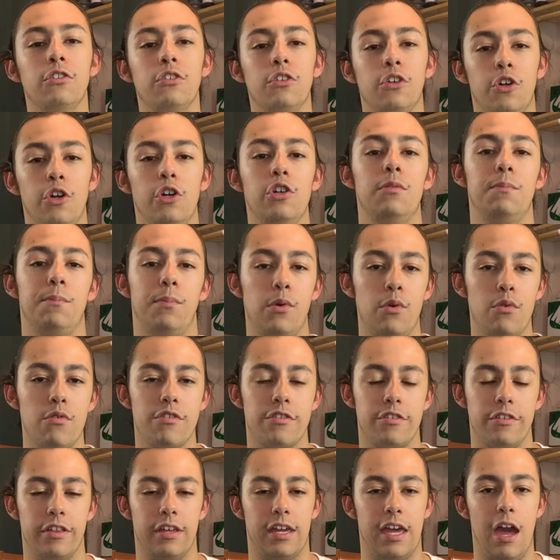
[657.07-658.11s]
good boost
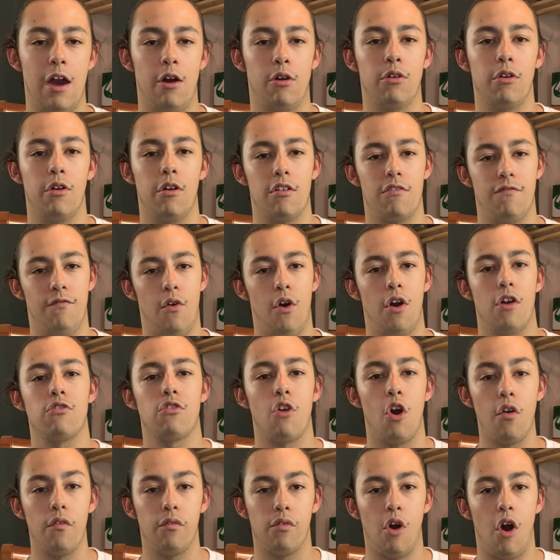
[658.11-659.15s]
to the counter as far as
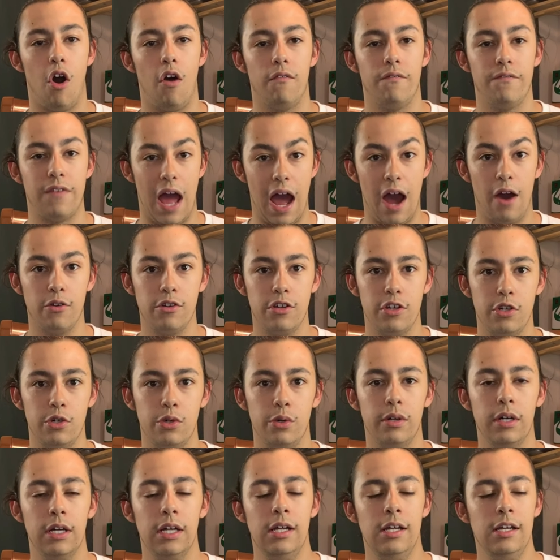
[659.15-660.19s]
overall
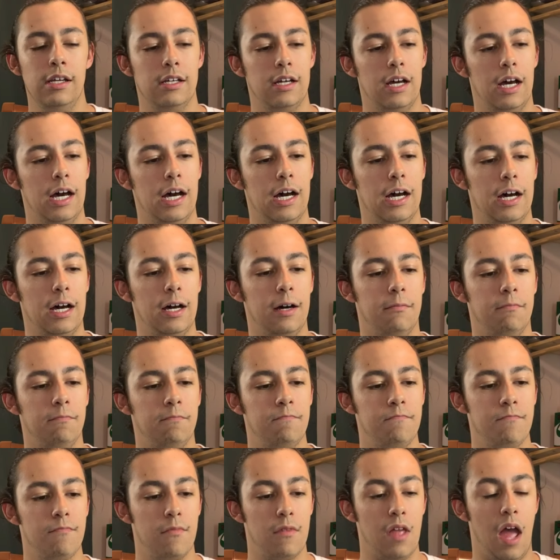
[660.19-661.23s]
value.
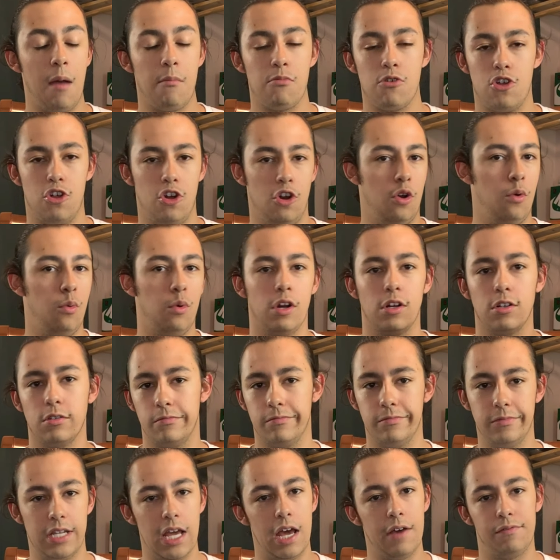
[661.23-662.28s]
I'm sure we're
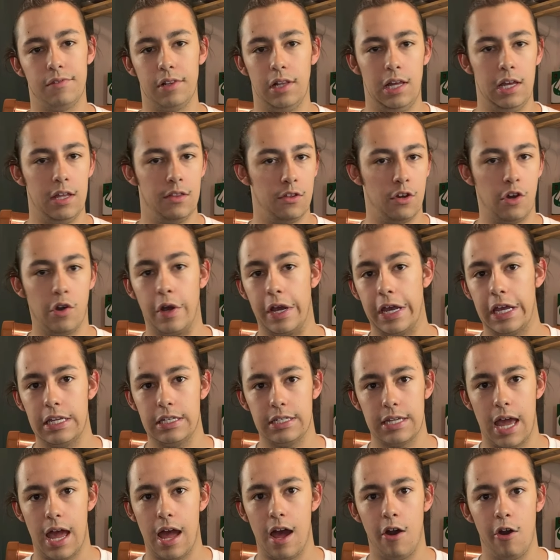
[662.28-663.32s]
definitely in the green
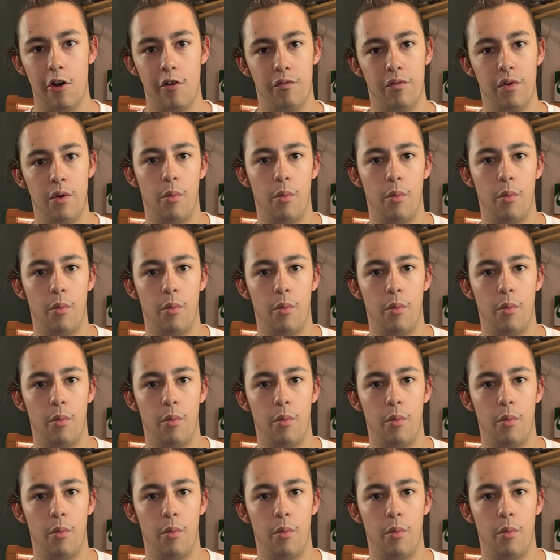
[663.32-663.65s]
now if we